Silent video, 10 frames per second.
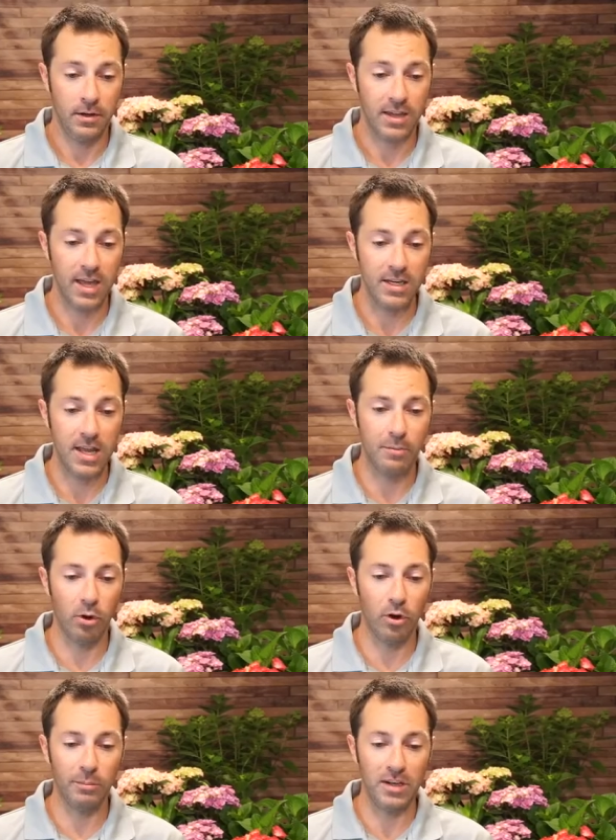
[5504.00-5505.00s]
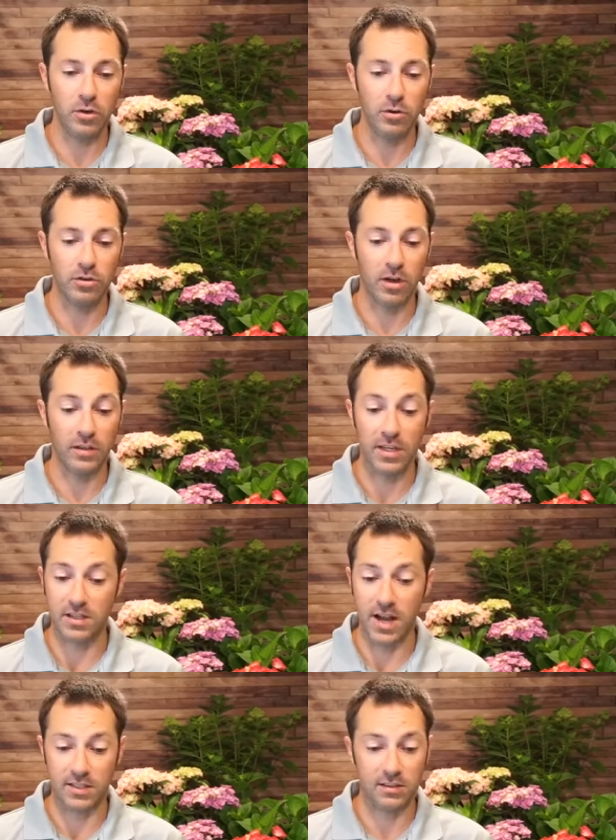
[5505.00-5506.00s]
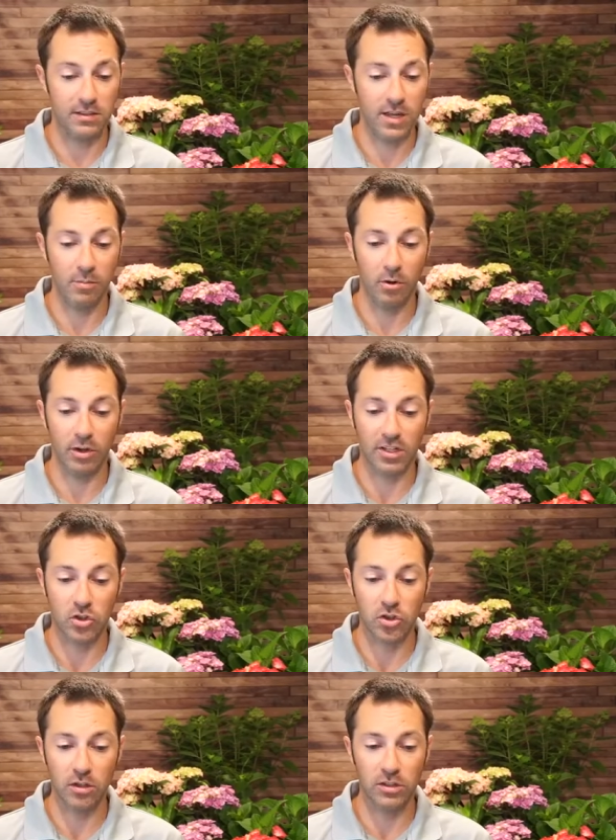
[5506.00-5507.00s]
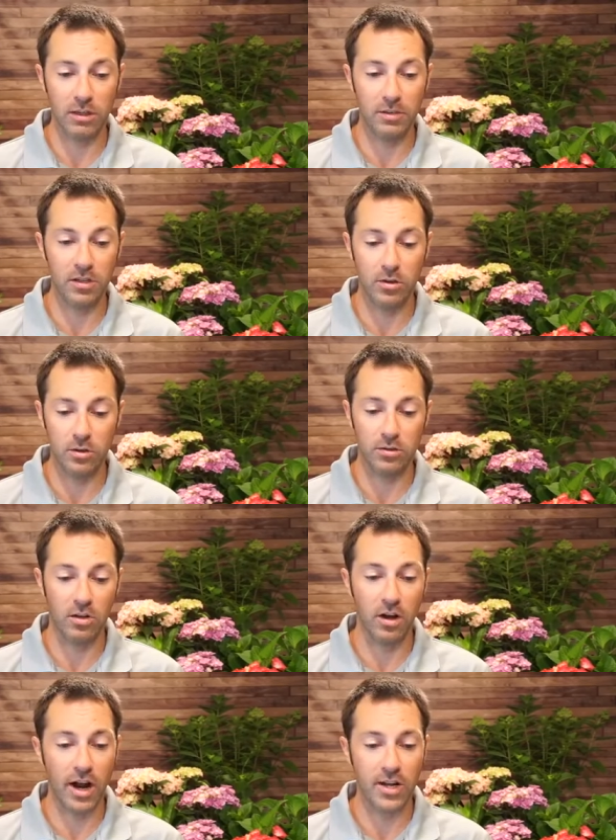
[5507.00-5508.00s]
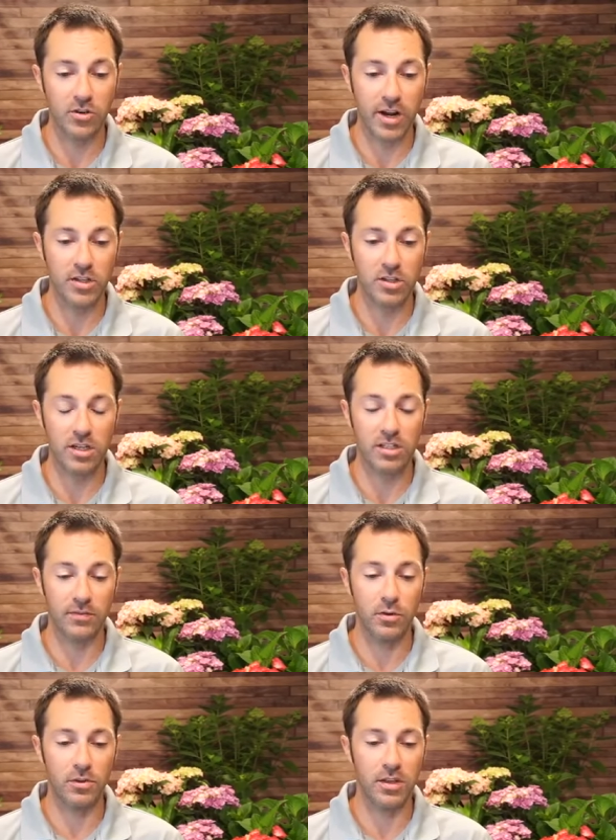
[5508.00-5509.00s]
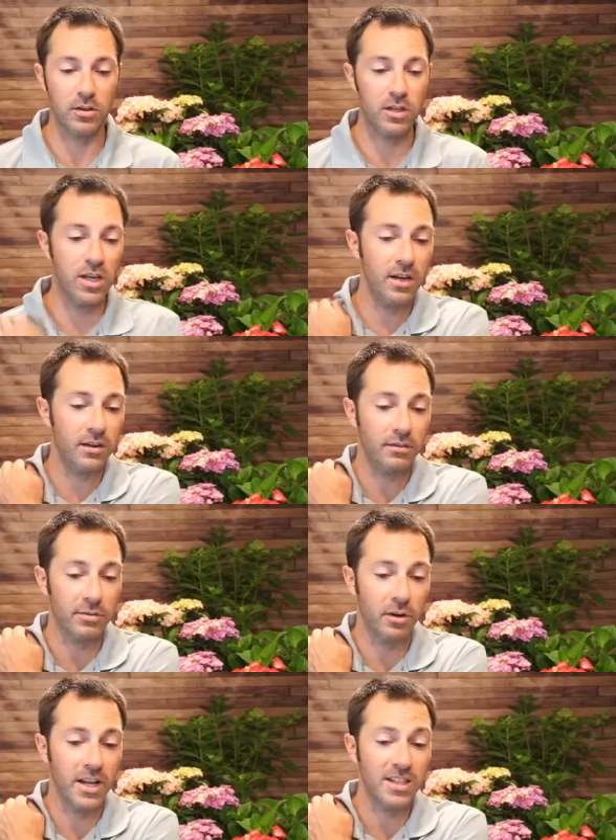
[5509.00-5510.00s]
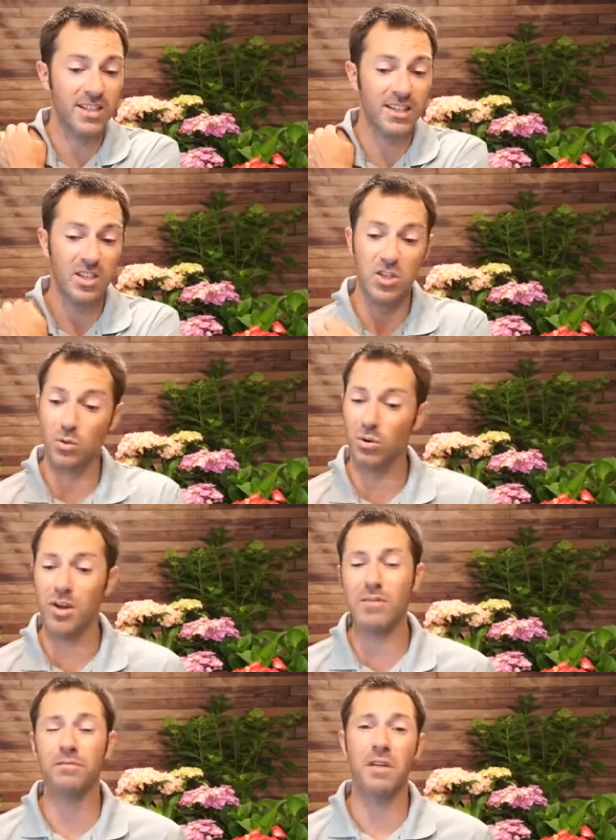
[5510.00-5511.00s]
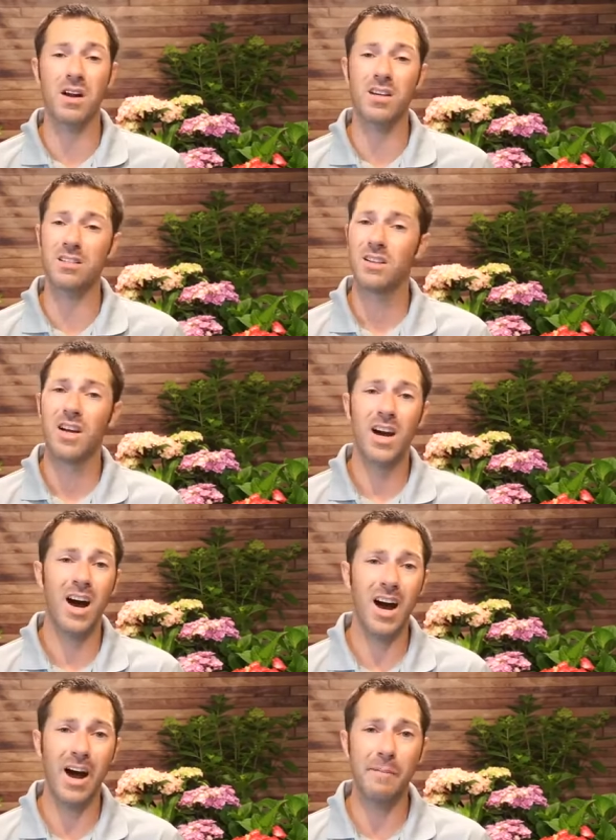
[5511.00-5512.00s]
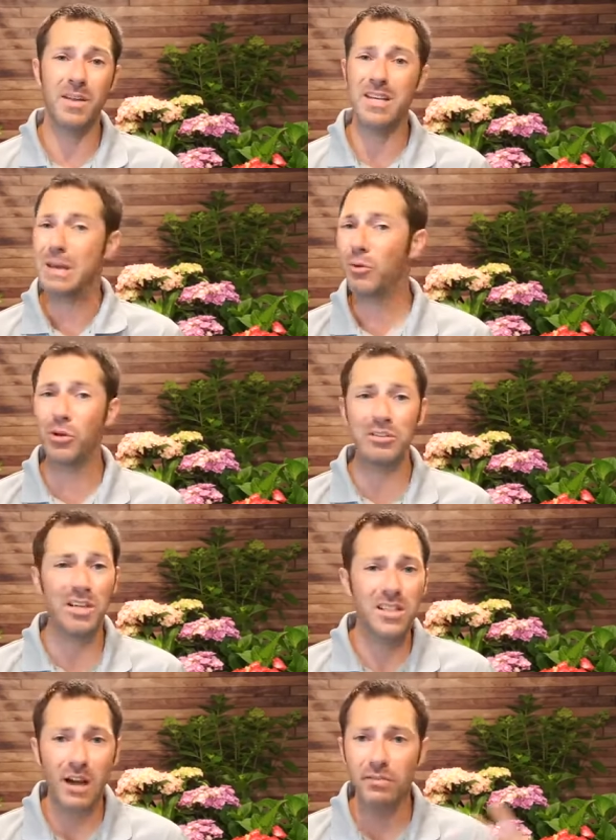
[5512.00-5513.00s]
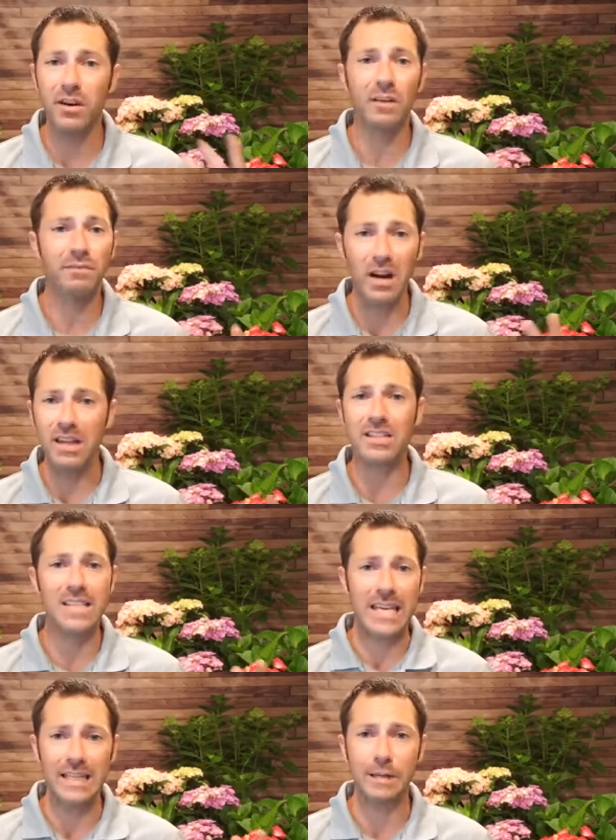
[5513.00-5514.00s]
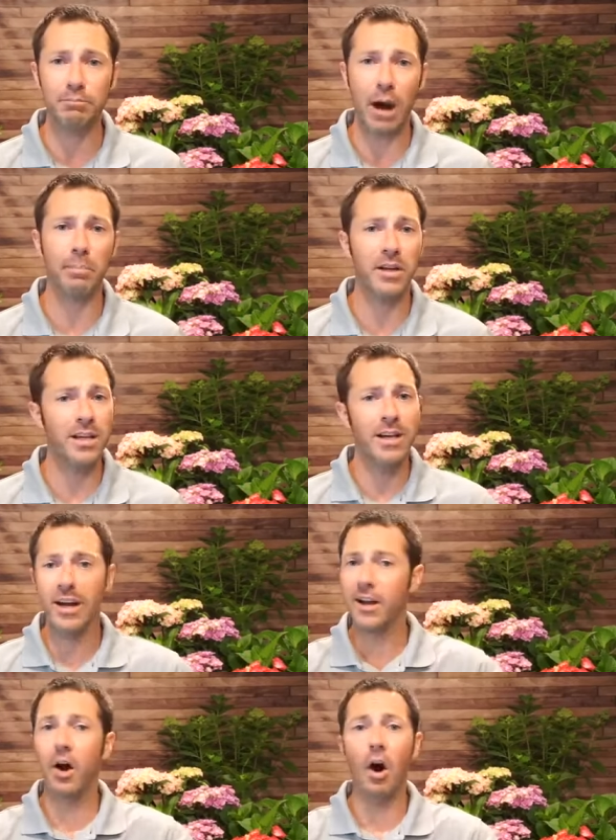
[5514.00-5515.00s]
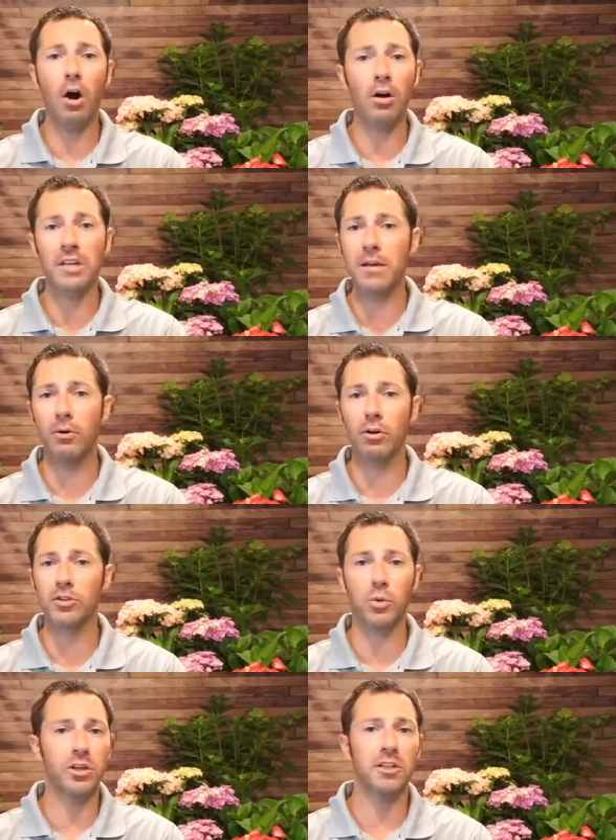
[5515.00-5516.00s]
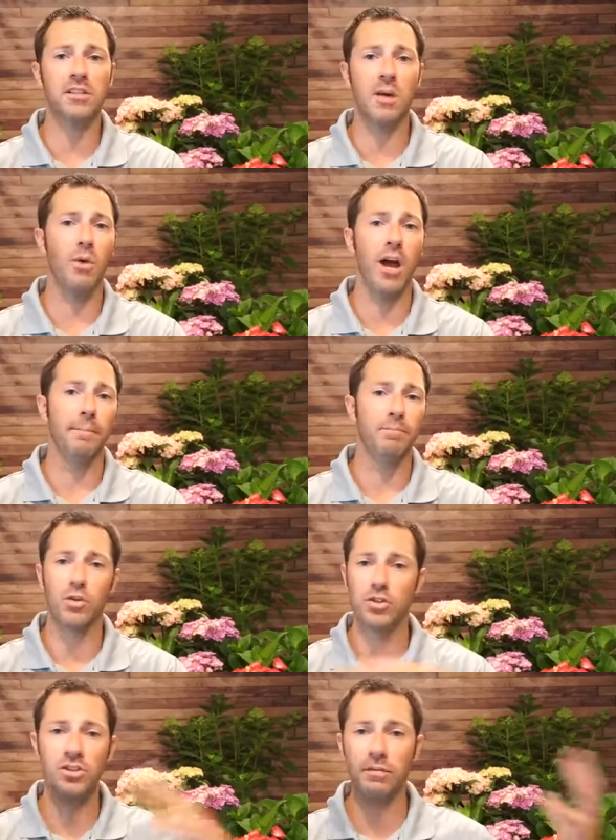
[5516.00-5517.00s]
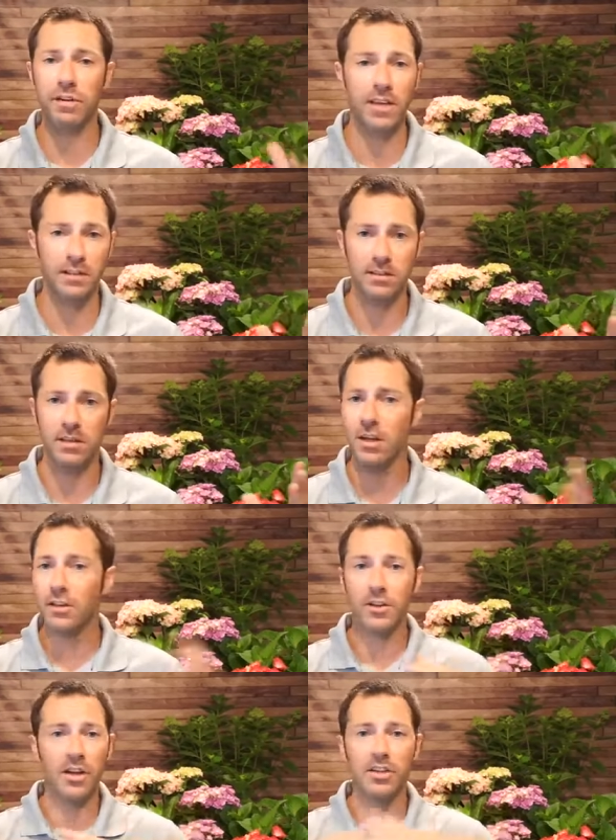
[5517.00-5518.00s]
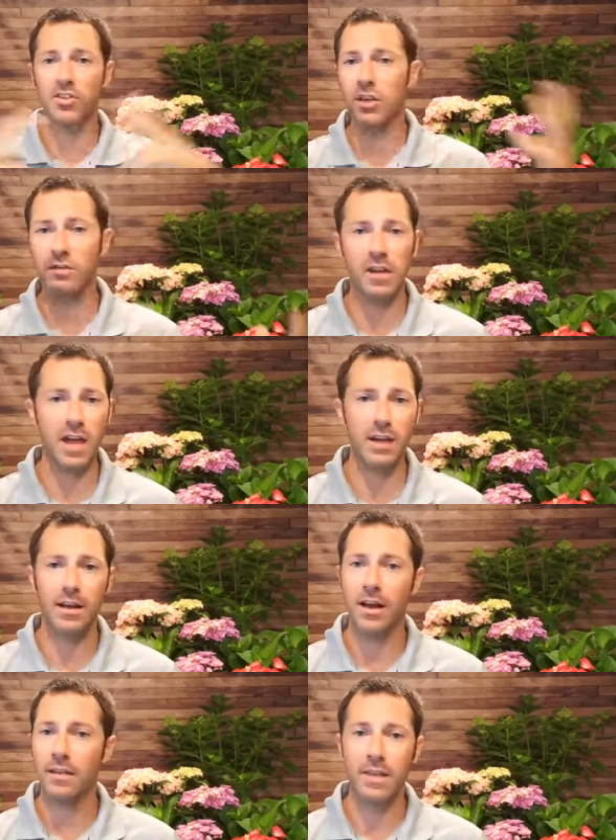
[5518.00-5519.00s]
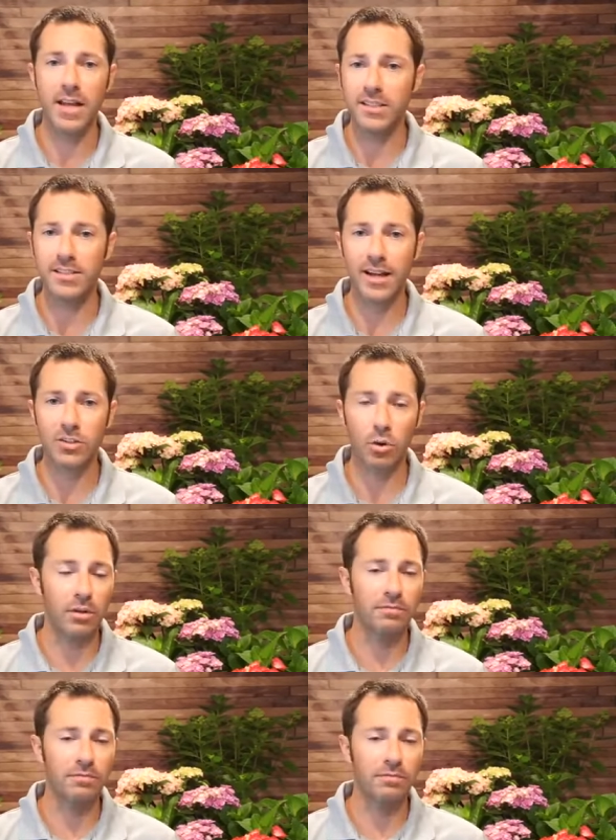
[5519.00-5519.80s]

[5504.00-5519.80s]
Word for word: Can neem oil be used on these? Yes, neem oil can certainly be used on hydrangeas if you think you need for an insect issue or even fungus. Um, neem oil does have a fungus killing property. All neem oils work in the same way. They're suffocants. They're going to suffocate the insect or the